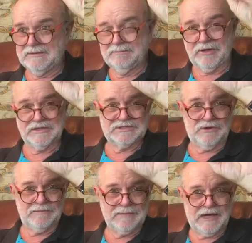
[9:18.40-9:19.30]
by the
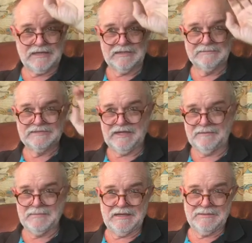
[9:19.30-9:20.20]
time Mark comes
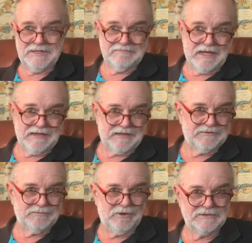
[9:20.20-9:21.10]
out, maybe
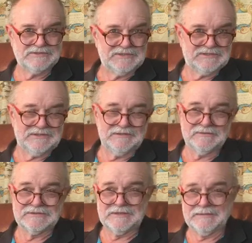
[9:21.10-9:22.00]
800 miles distant
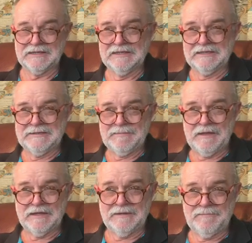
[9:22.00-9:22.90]
or something.
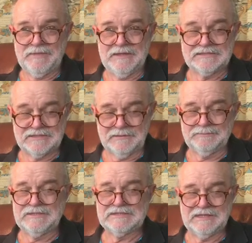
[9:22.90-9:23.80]
There's still
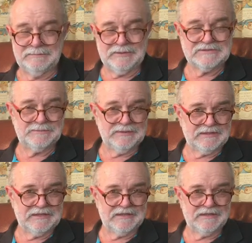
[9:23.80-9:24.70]
a distinct
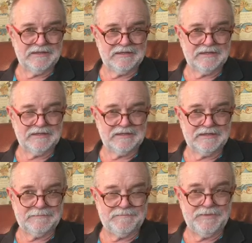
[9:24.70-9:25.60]
possibility
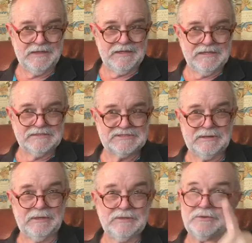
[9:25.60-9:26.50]
that
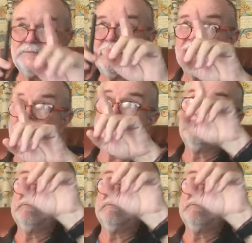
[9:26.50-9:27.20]
someone could make a